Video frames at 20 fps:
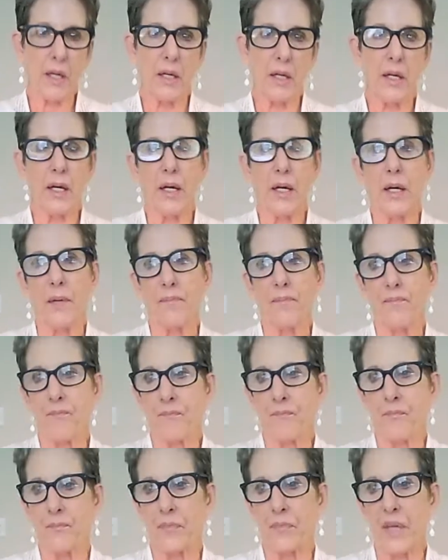
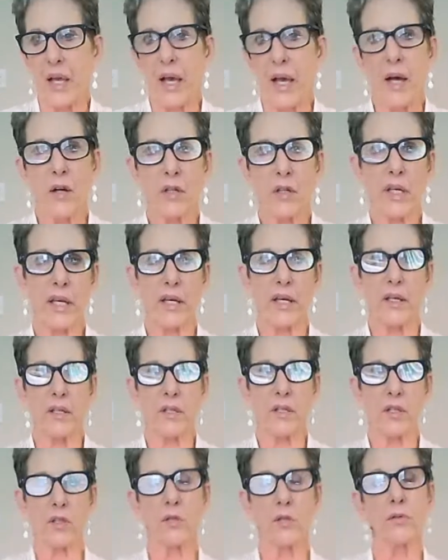how
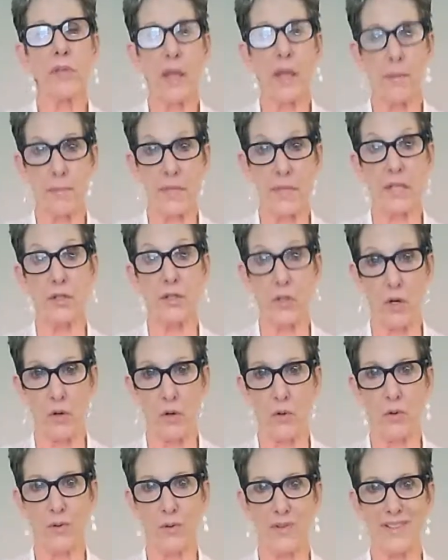can you let me
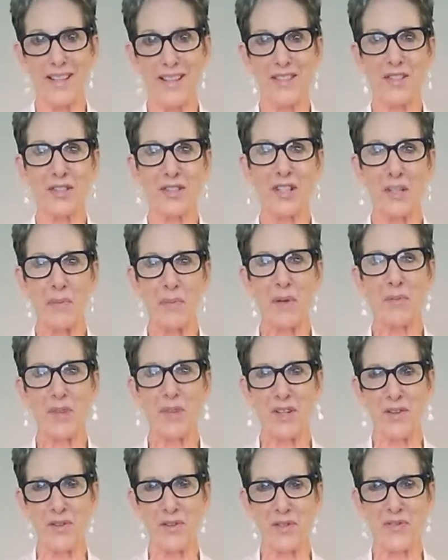know that you're going to be
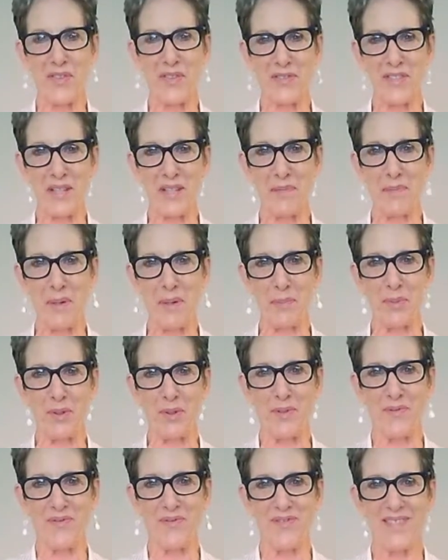one of those 15
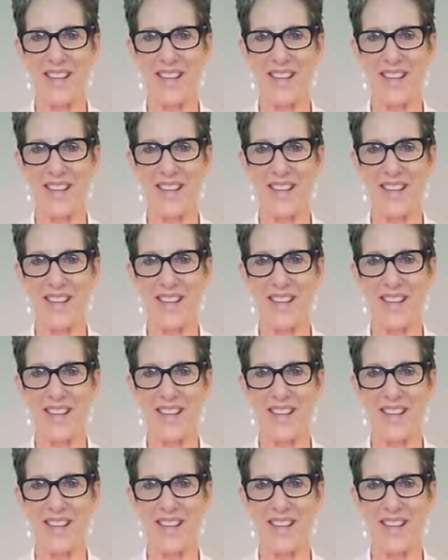people?